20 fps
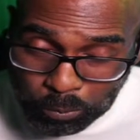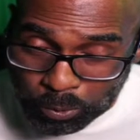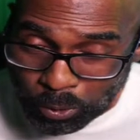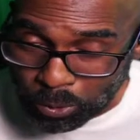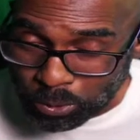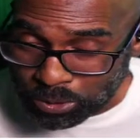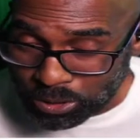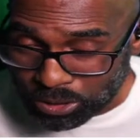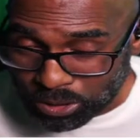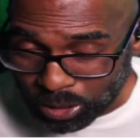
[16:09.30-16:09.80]

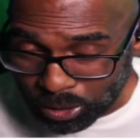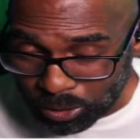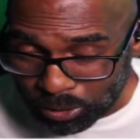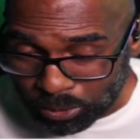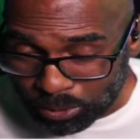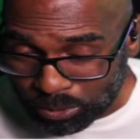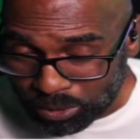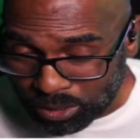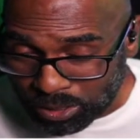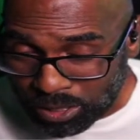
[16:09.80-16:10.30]
roads are
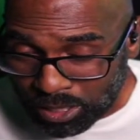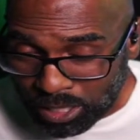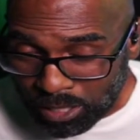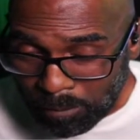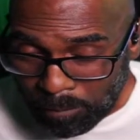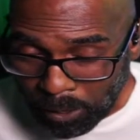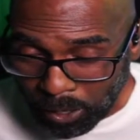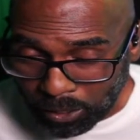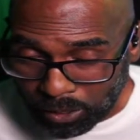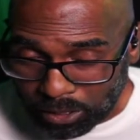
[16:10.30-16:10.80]
turned,
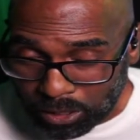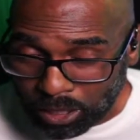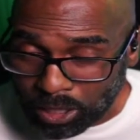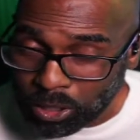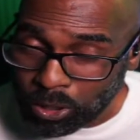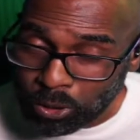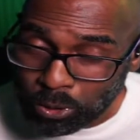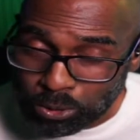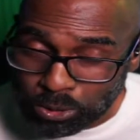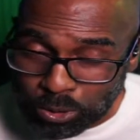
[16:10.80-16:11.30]
are
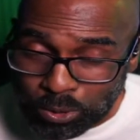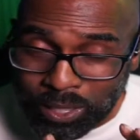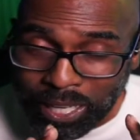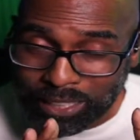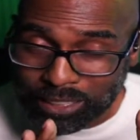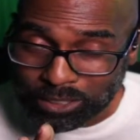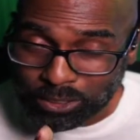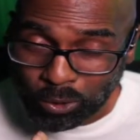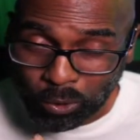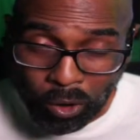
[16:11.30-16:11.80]
closed. You
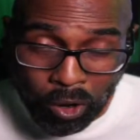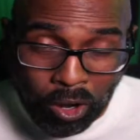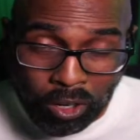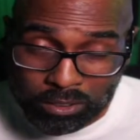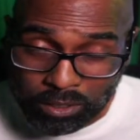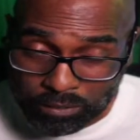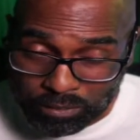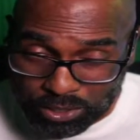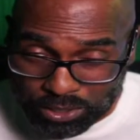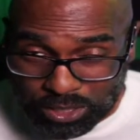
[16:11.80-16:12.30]
got to know
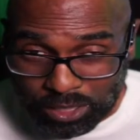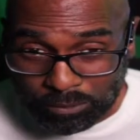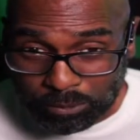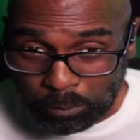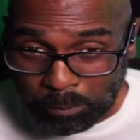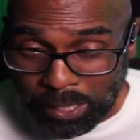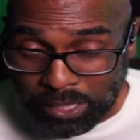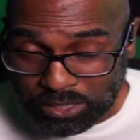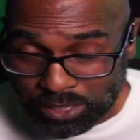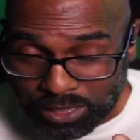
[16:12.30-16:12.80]
all of this
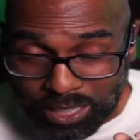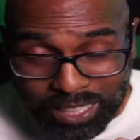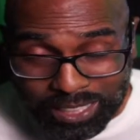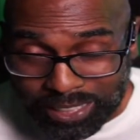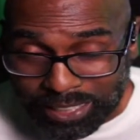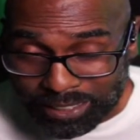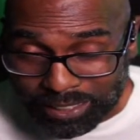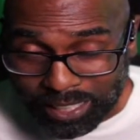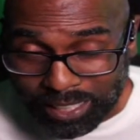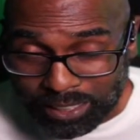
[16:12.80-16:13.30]
information in
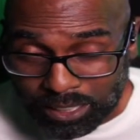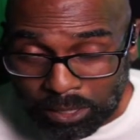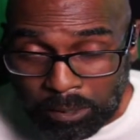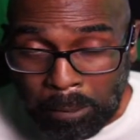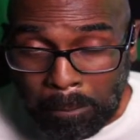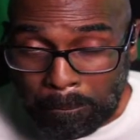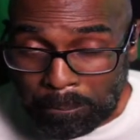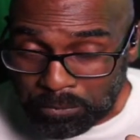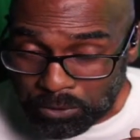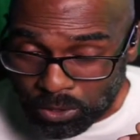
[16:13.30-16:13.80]
Atlanta.
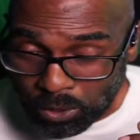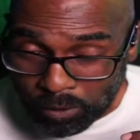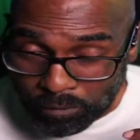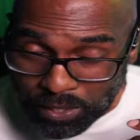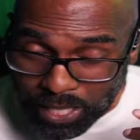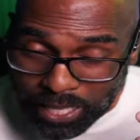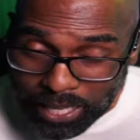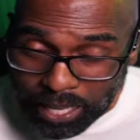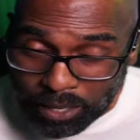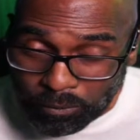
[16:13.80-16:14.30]
So if
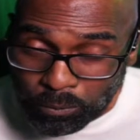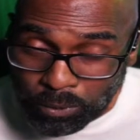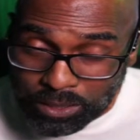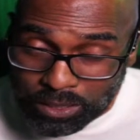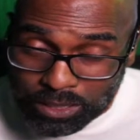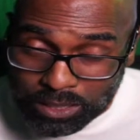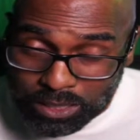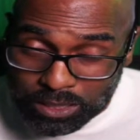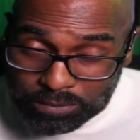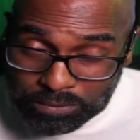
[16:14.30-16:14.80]
they have one
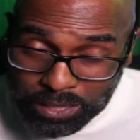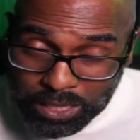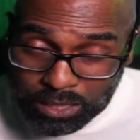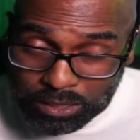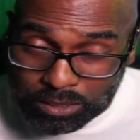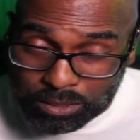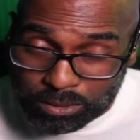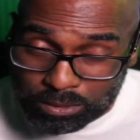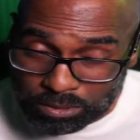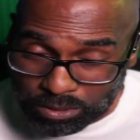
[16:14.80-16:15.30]
of these
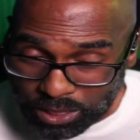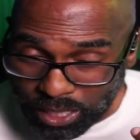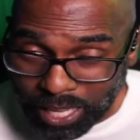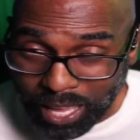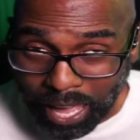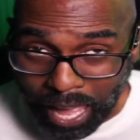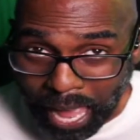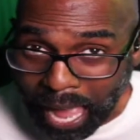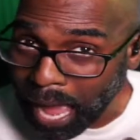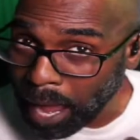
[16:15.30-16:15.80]
vehicles,
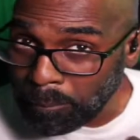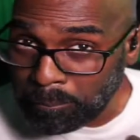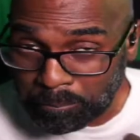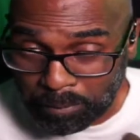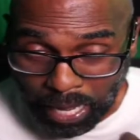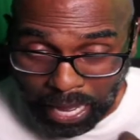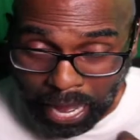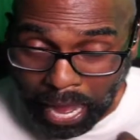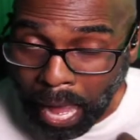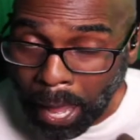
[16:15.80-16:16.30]
yeah, I'm
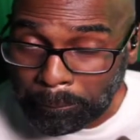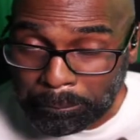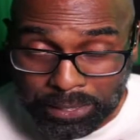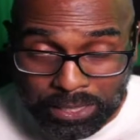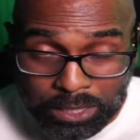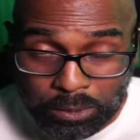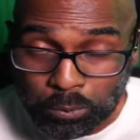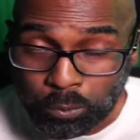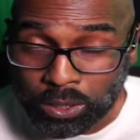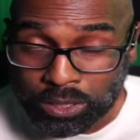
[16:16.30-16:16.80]
hopping
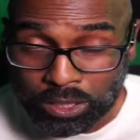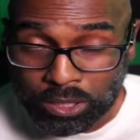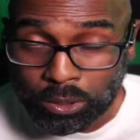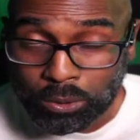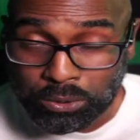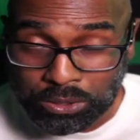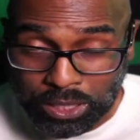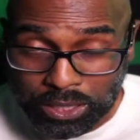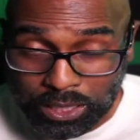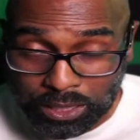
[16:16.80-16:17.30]
in one of
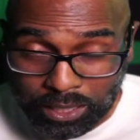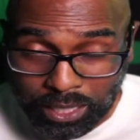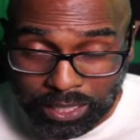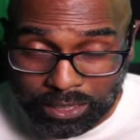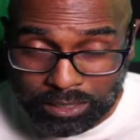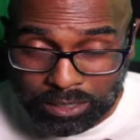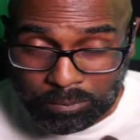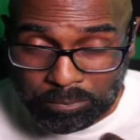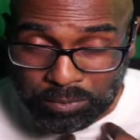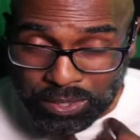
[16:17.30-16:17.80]
those in
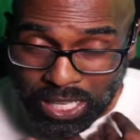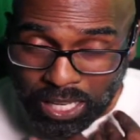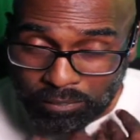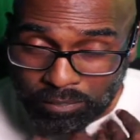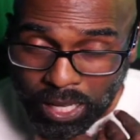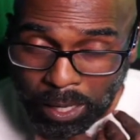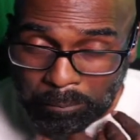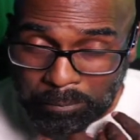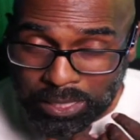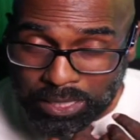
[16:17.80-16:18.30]
Atlanta. Now, if
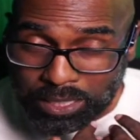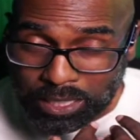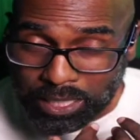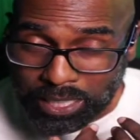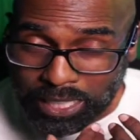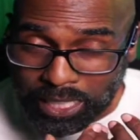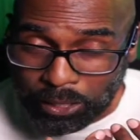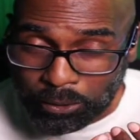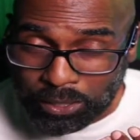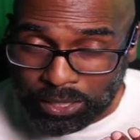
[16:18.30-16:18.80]
I'm in an
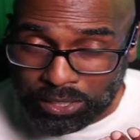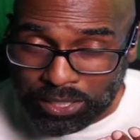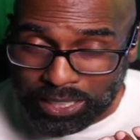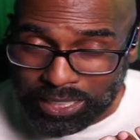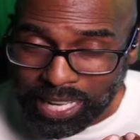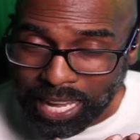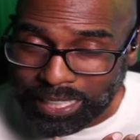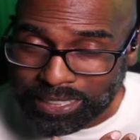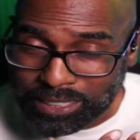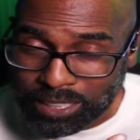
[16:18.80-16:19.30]
area that
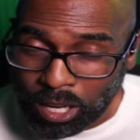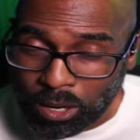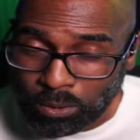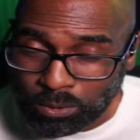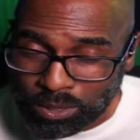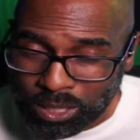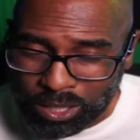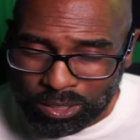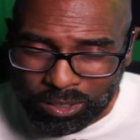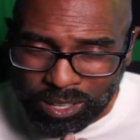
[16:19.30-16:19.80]
I
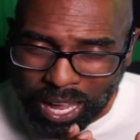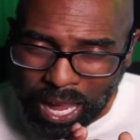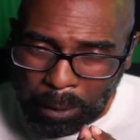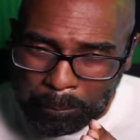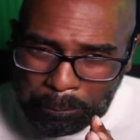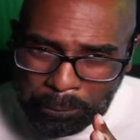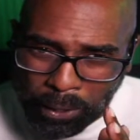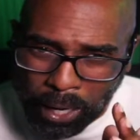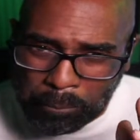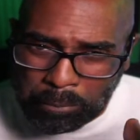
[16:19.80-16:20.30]
don't know, I
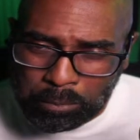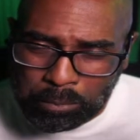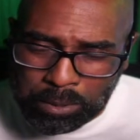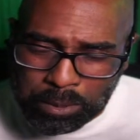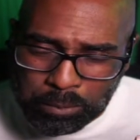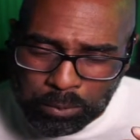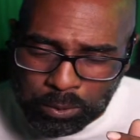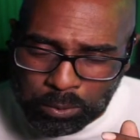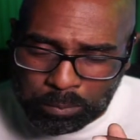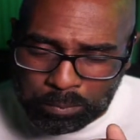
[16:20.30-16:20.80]

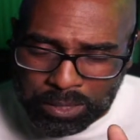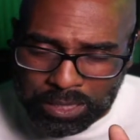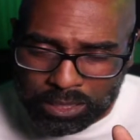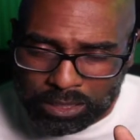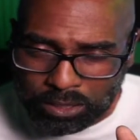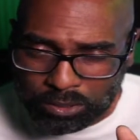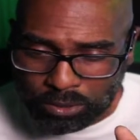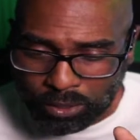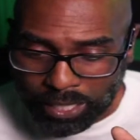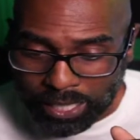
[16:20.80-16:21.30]
probably would be a
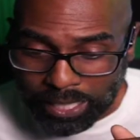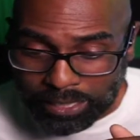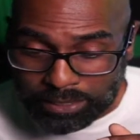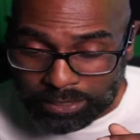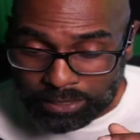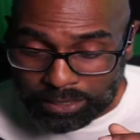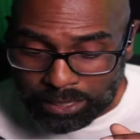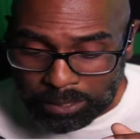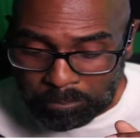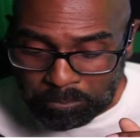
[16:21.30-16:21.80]
little
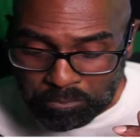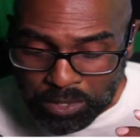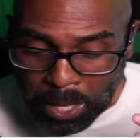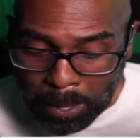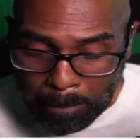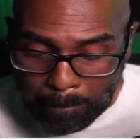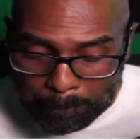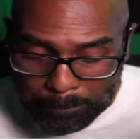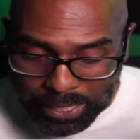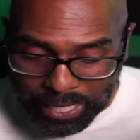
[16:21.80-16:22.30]
hesitant,
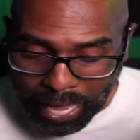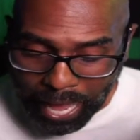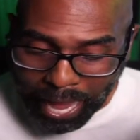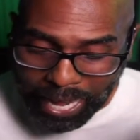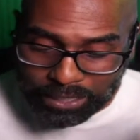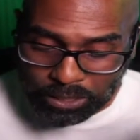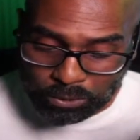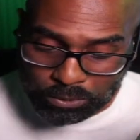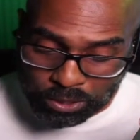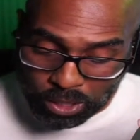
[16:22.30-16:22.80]
but I don't